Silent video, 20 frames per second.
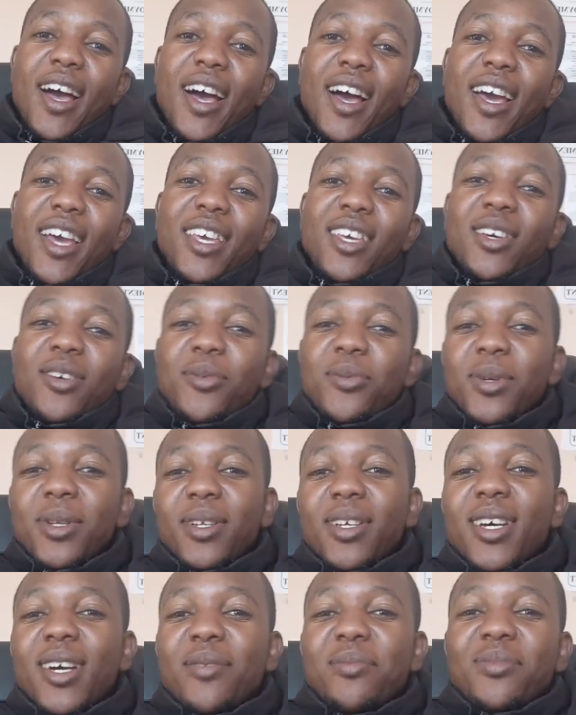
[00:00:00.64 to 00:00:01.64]
Hi,
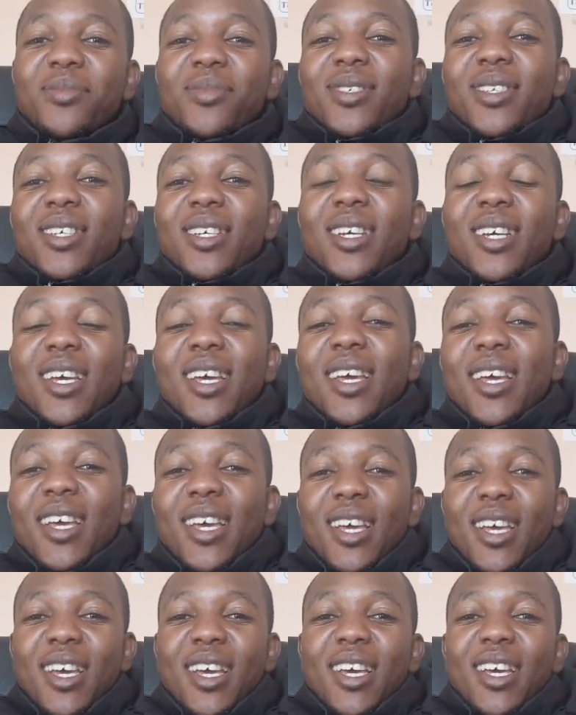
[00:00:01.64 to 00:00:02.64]
welcome.
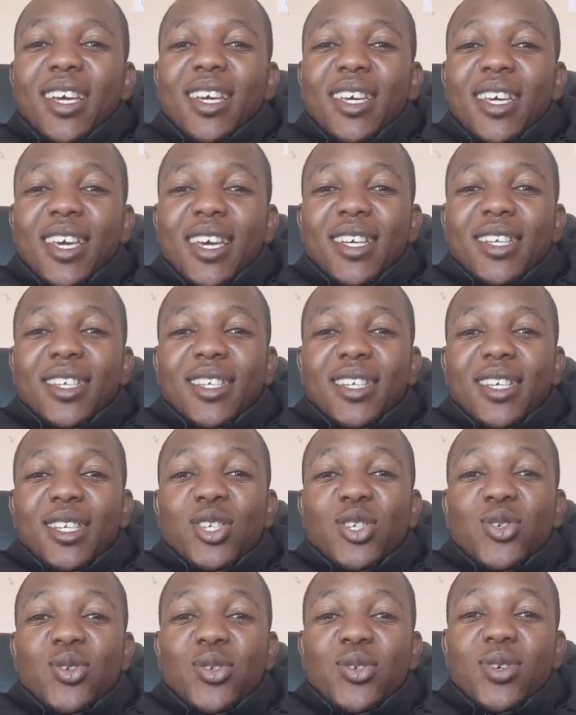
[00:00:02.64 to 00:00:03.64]
Yes,
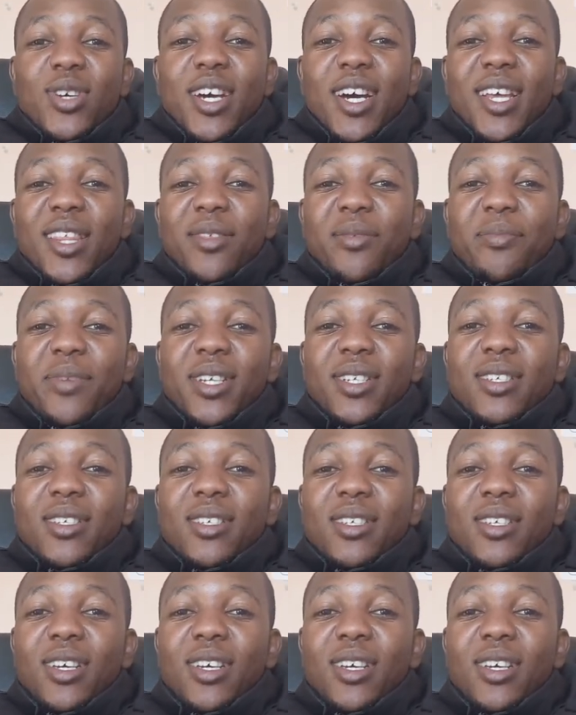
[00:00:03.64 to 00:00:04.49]
it's Chuchu Cuthbert.